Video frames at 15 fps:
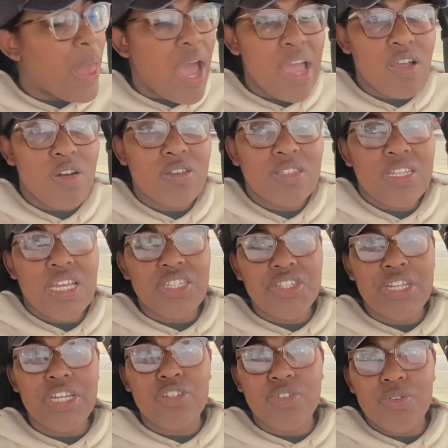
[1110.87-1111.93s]
I ain't gonna say
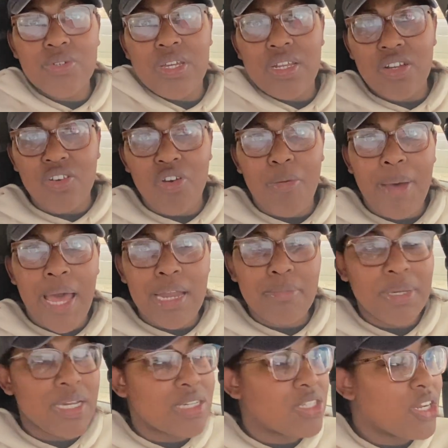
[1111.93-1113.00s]
she ain't do nothing to nobody
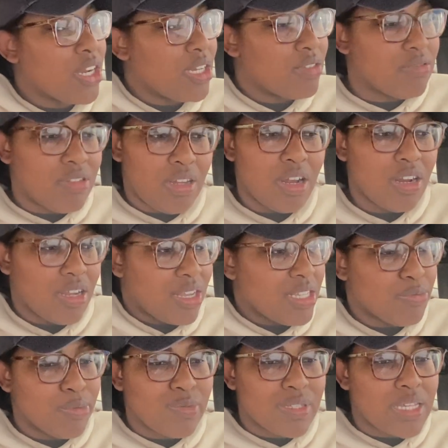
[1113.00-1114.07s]
because her
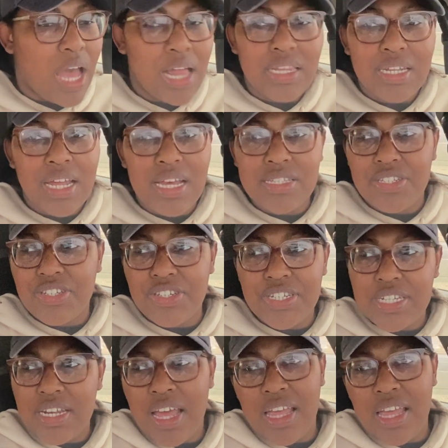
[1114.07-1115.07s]
husband was colonizing shit.